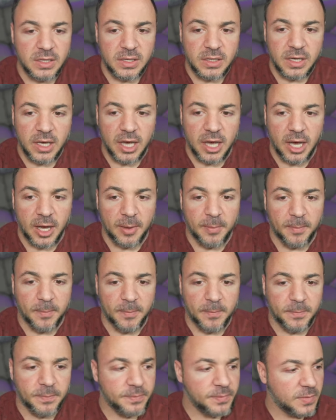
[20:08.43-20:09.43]

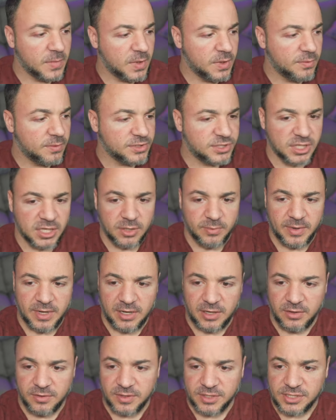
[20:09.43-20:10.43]
Um, what's a good way to
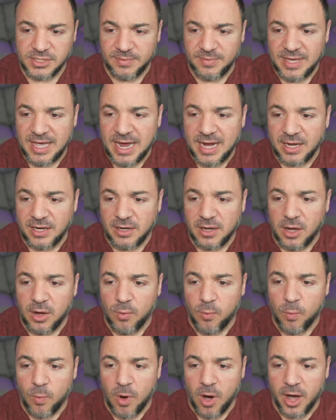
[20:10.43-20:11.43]
do this? Let me add it a
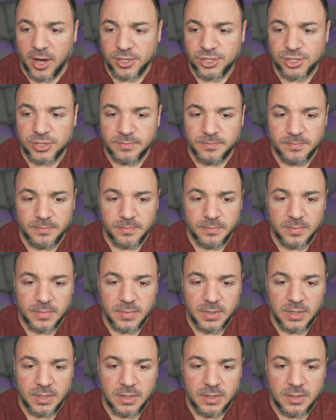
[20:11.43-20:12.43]
watch.
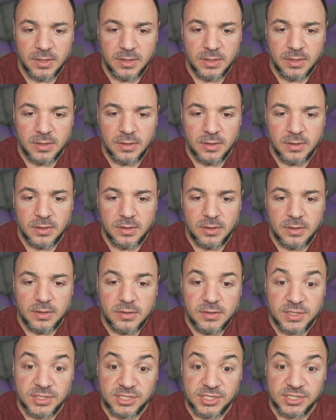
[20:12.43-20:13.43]

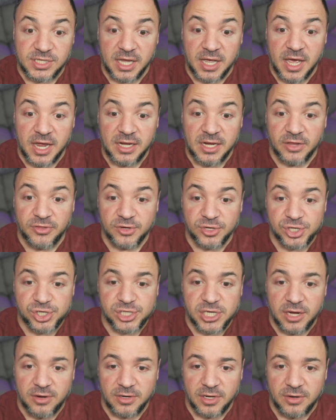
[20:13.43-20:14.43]
This is a, uh, another
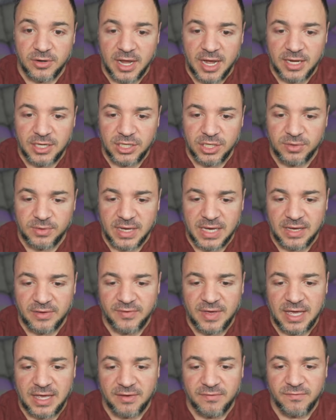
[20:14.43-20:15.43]
shout out. I do have
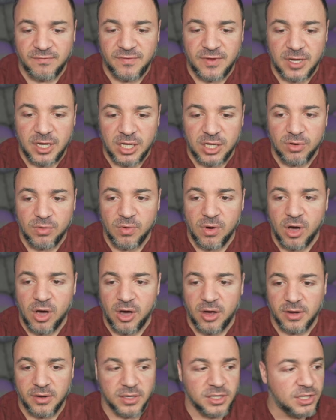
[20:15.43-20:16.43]
a video
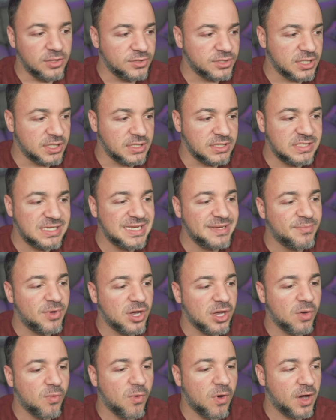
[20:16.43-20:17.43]
on using
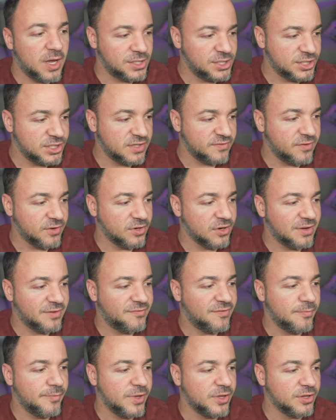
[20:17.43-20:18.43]
debug watches if you're not
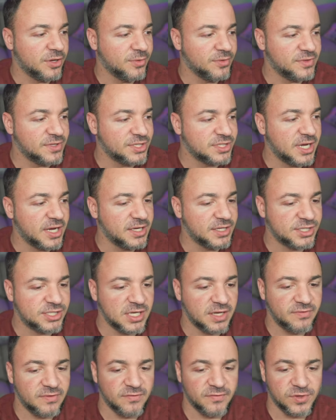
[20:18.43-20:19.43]
familiar with this kind of
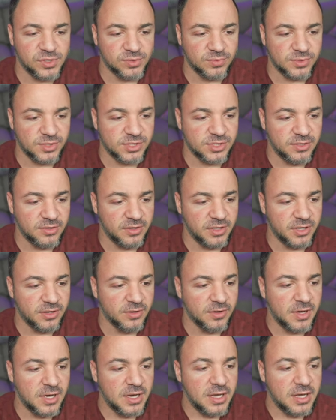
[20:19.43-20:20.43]
stuff in Visual Studio.
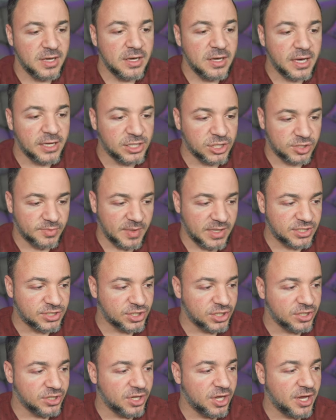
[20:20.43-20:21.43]
It just makes it
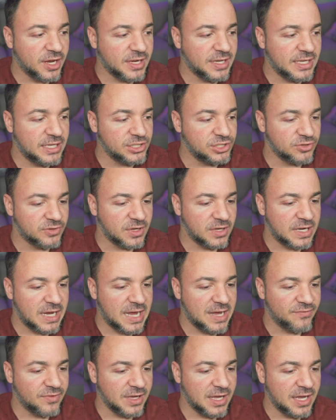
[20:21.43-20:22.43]
a lot easier to
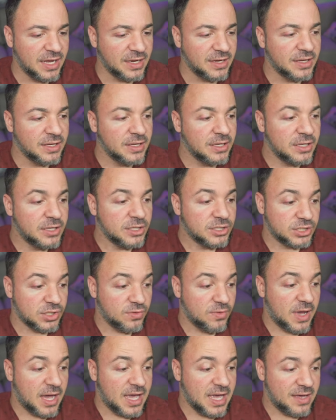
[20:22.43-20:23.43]
navigate. So
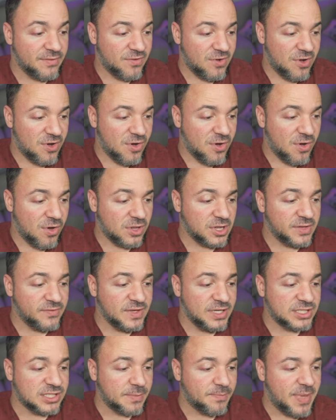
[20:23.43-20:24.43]
I have all of
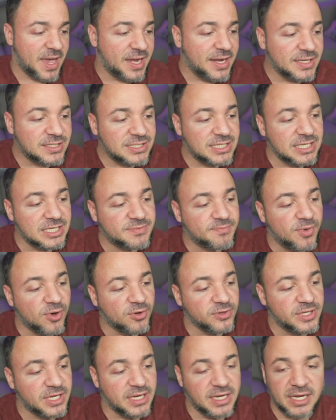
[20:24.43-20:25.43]
these dependencies
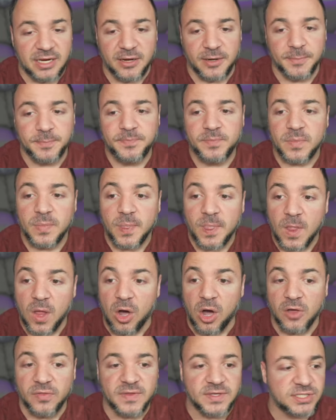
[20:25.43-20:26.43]
pulled in here
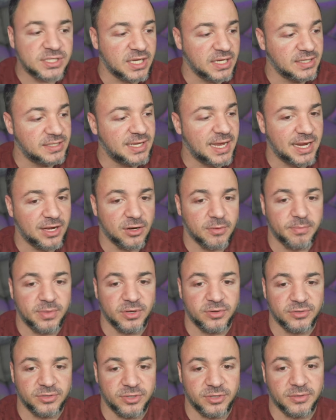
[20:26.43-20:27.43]
on this container
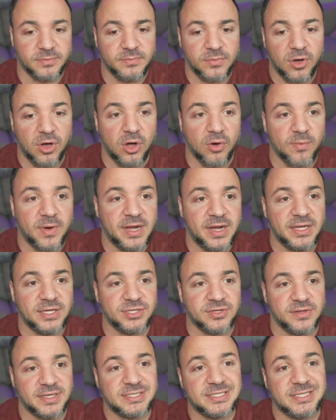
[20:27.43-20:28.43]
builder already.
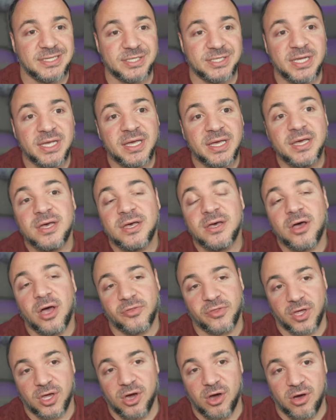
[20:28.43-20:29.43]
So that's this on
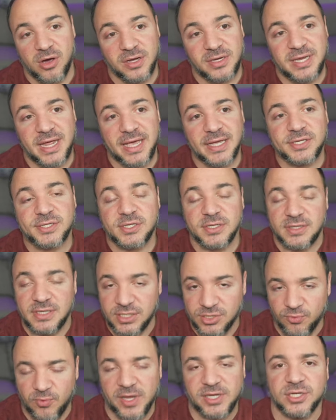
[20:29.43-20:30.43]
the context these
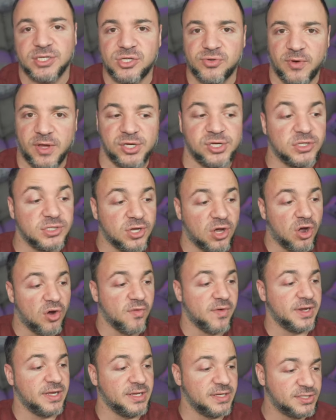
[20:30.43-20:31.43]
registrations
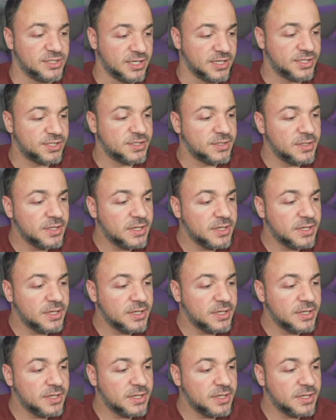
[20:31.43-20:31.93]
already exist.